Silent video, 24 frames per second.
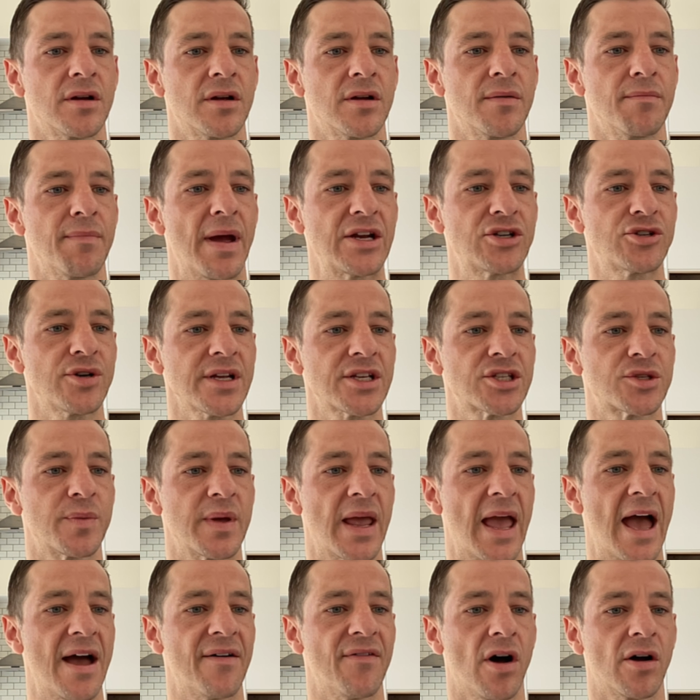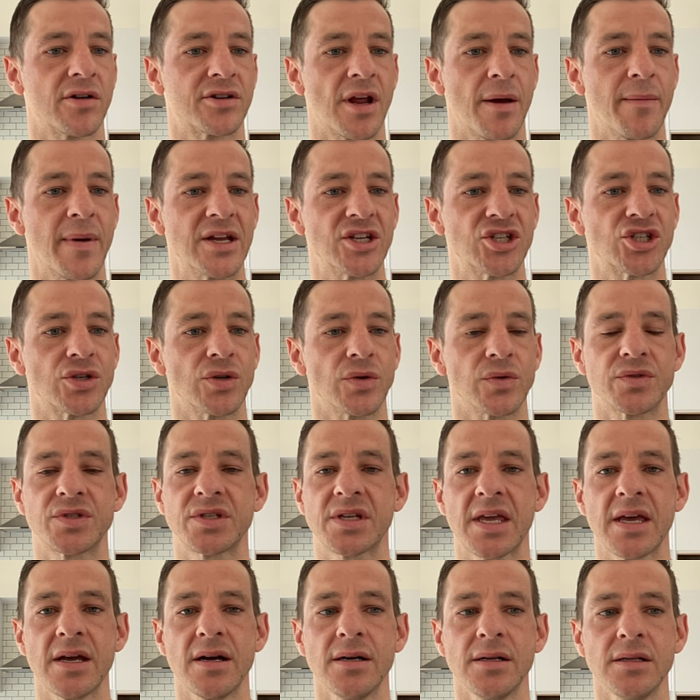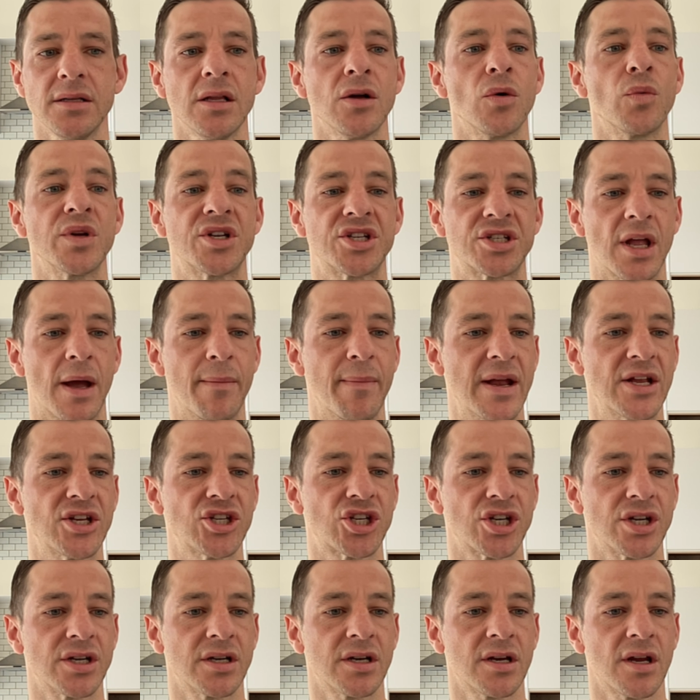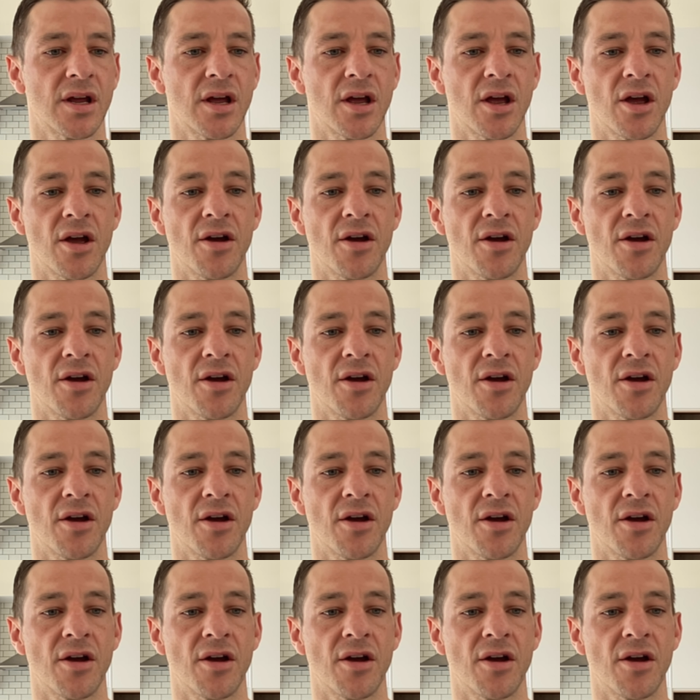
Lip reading: matrix, we have our dimensional skill, which dimension,